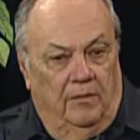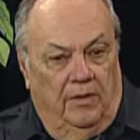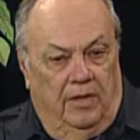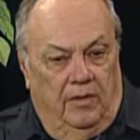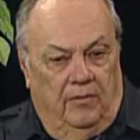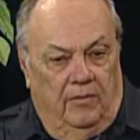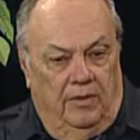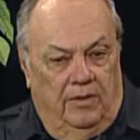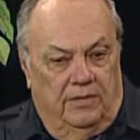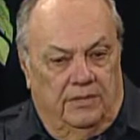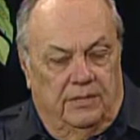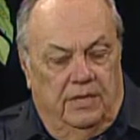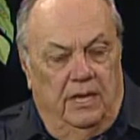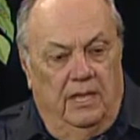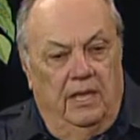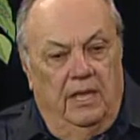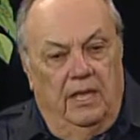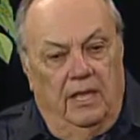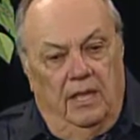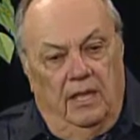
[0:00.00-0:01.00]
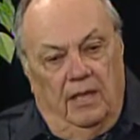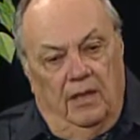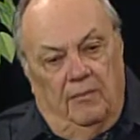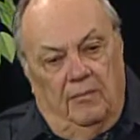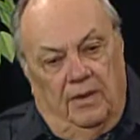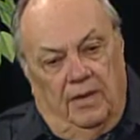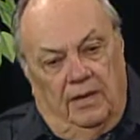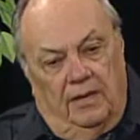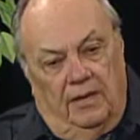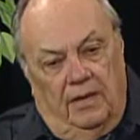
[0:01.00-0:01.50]
it was.
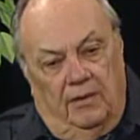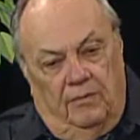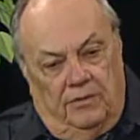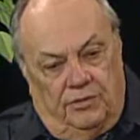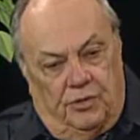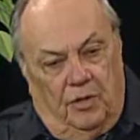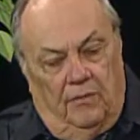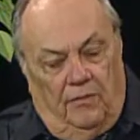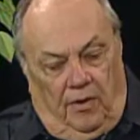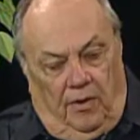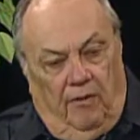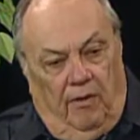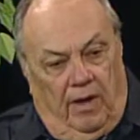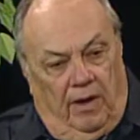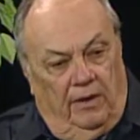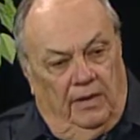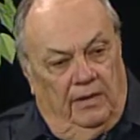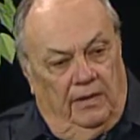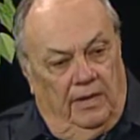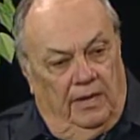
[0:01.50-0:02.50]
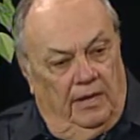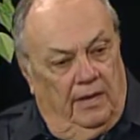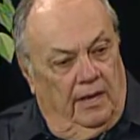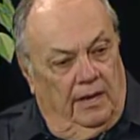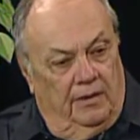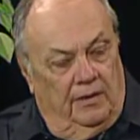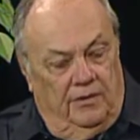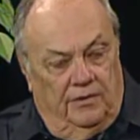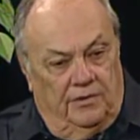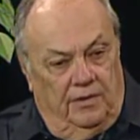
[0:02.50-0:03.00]
But it was overcrowded that
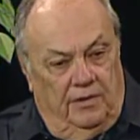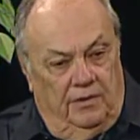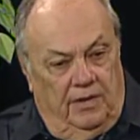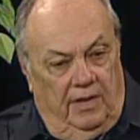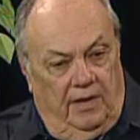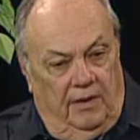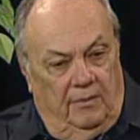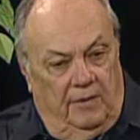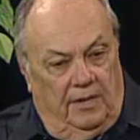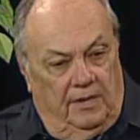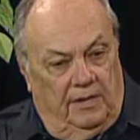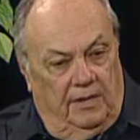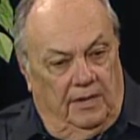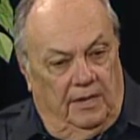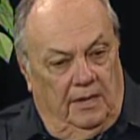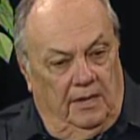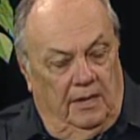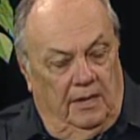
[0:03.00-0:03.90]
night. There's no doubt about that.